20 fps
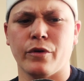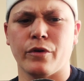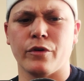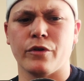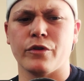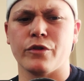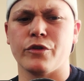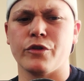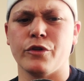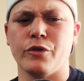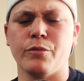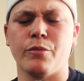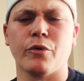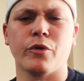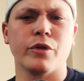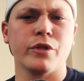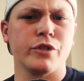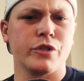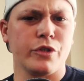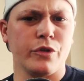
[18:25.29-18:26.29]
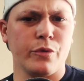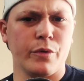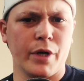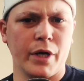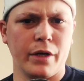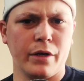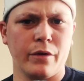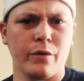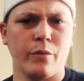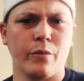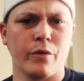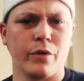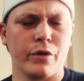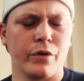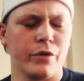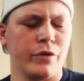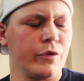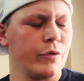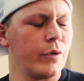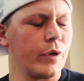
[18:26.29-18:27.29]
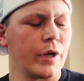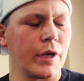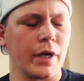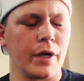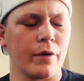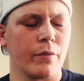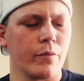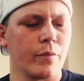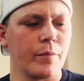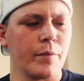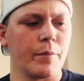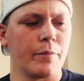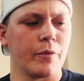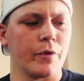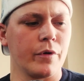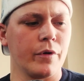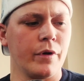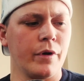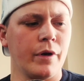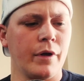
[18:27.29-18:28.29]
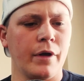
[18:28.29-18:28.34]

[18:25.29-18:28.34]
2.28, one of the two, I can't remember.